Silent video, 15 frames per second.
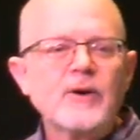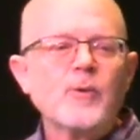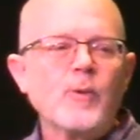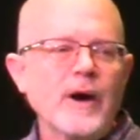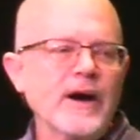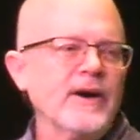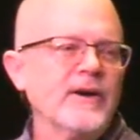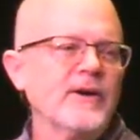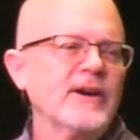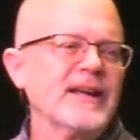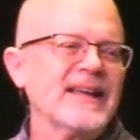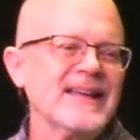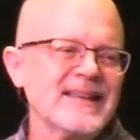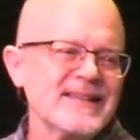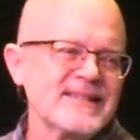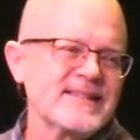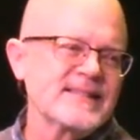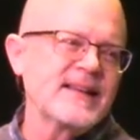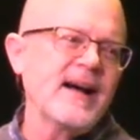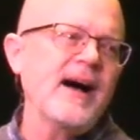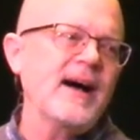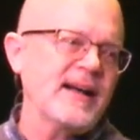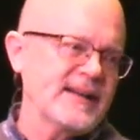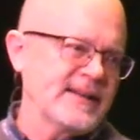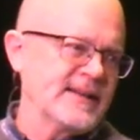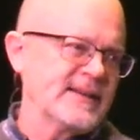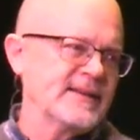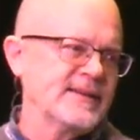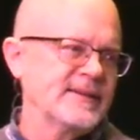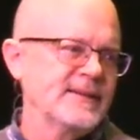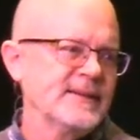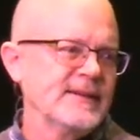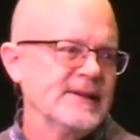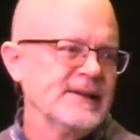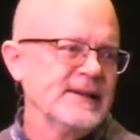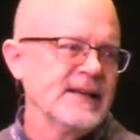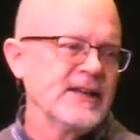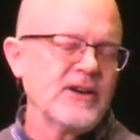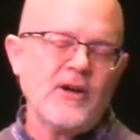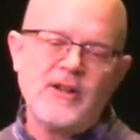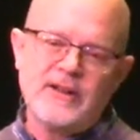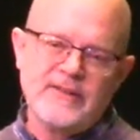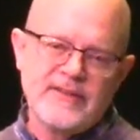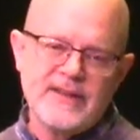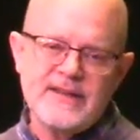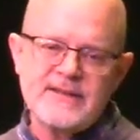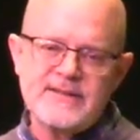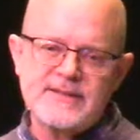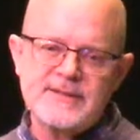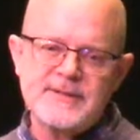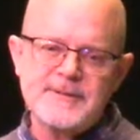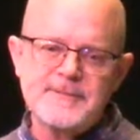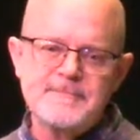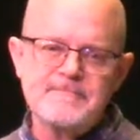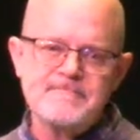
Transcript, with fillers: where is God in all of this?